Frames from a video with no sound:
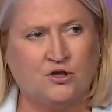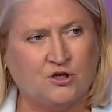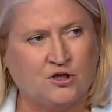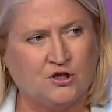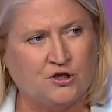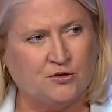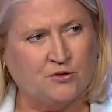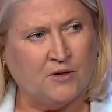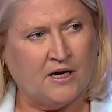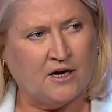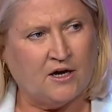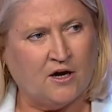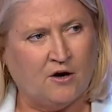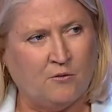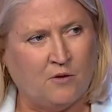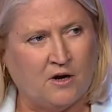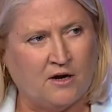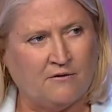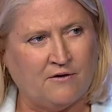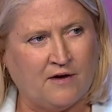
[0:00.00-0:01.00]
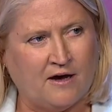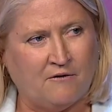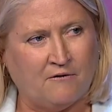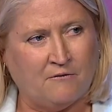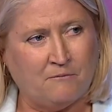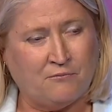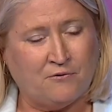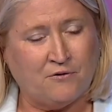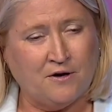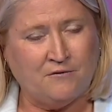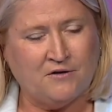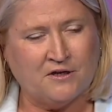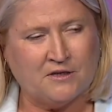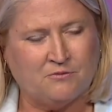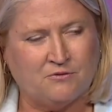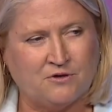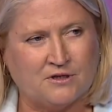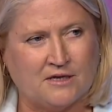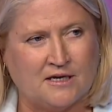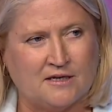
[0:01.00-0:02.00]
To echo one of our previous
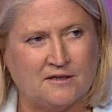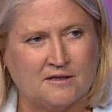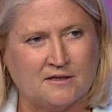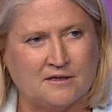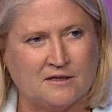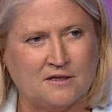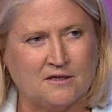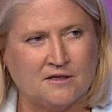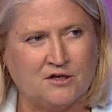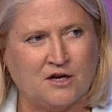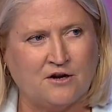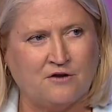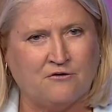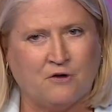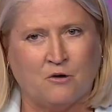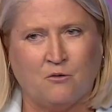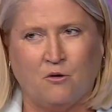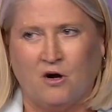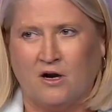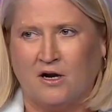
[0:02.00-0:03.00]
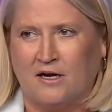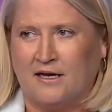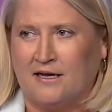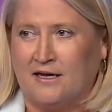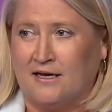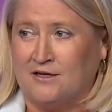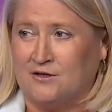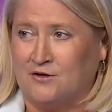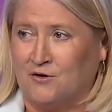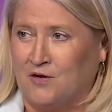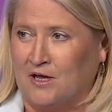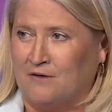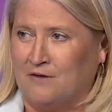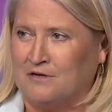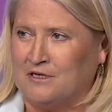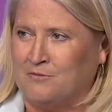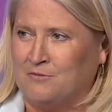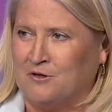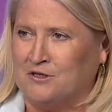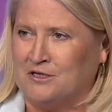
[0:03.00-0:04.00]
presenters, gender equality is all our
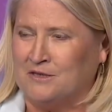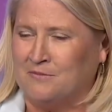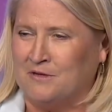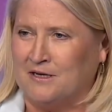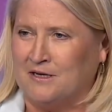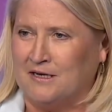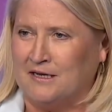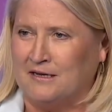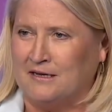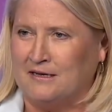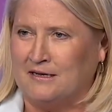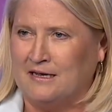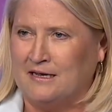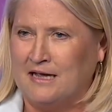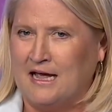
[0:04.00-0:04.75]
responsibility.